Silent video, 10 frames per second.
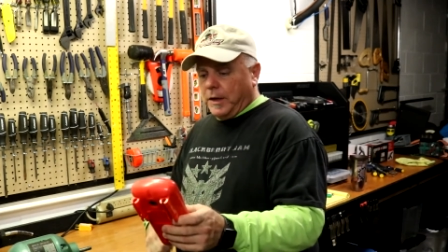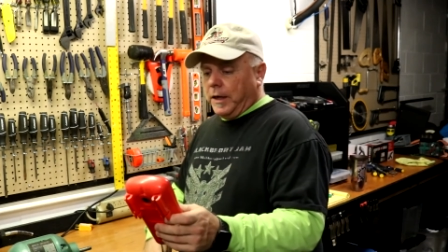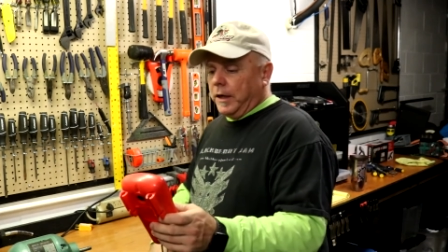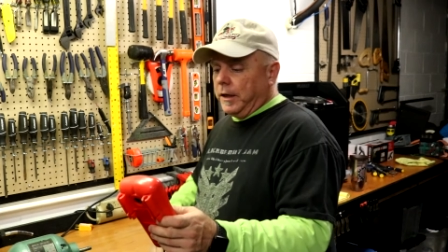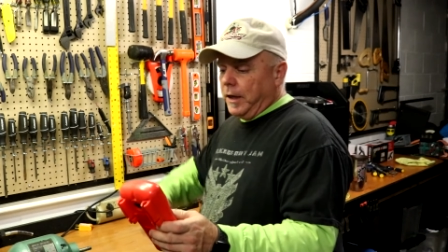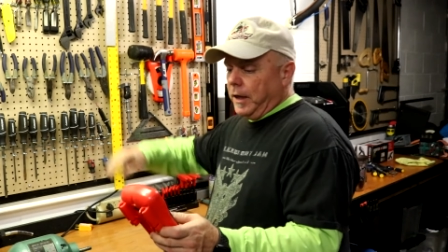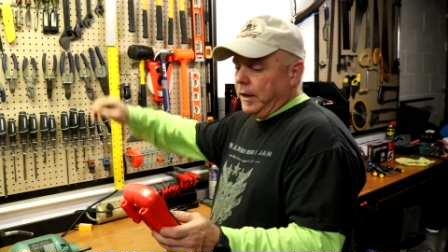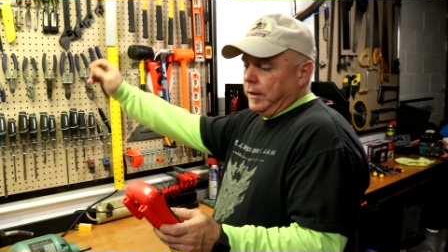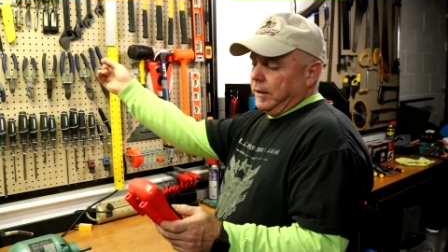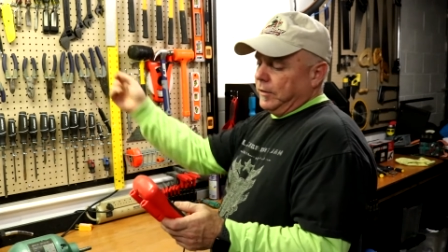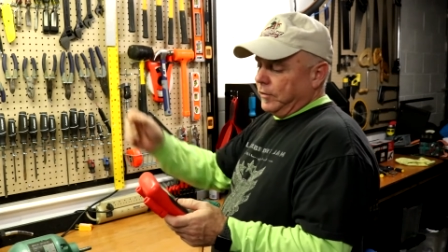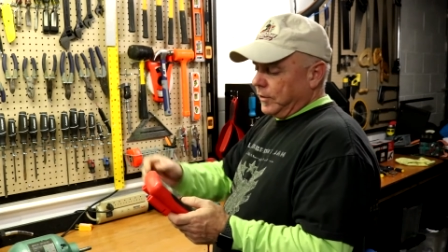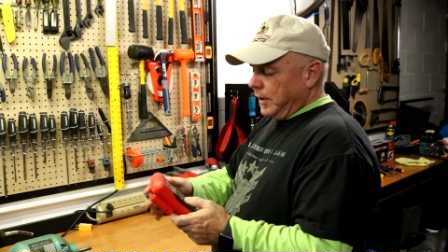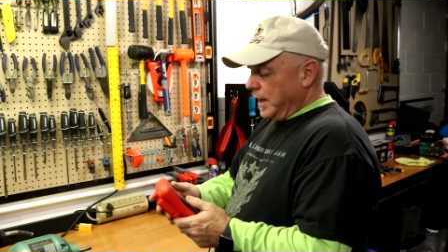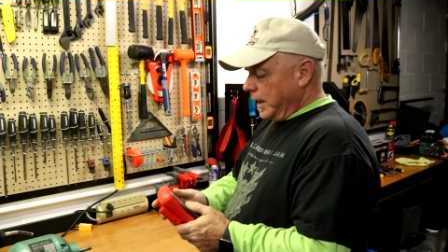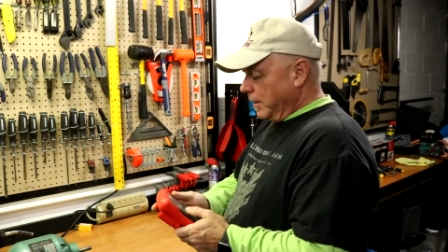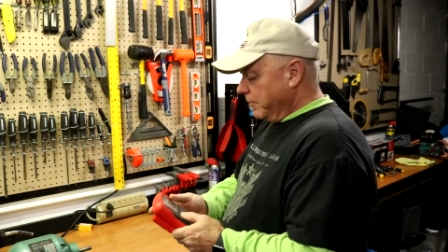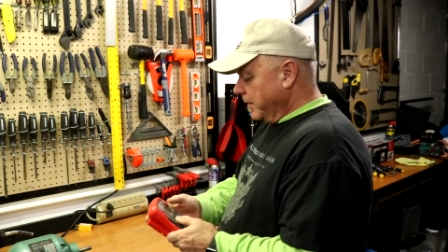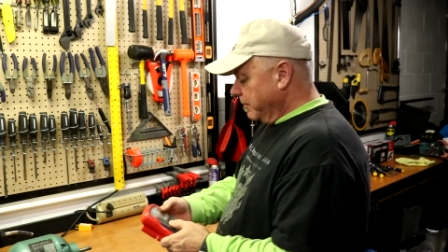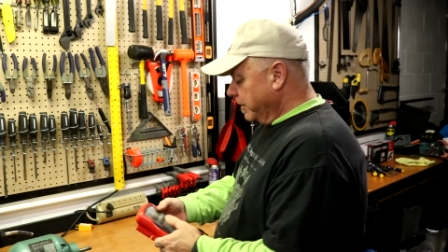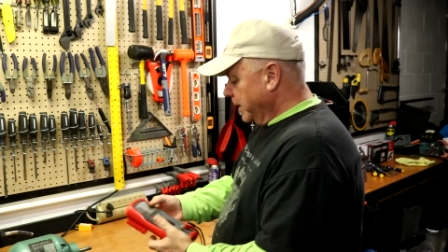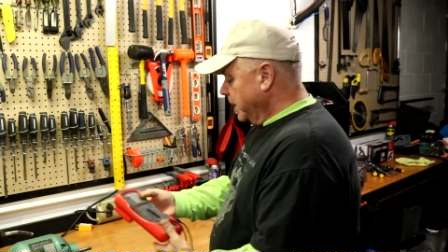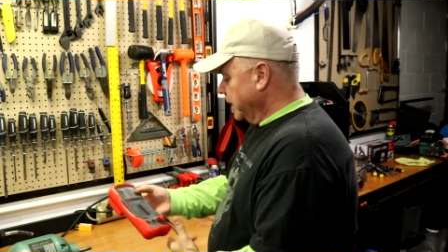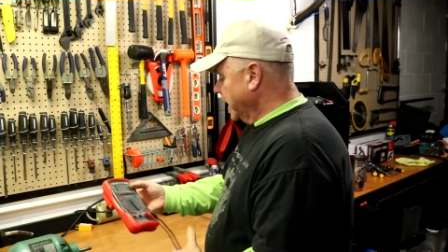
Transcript: and it's a 9015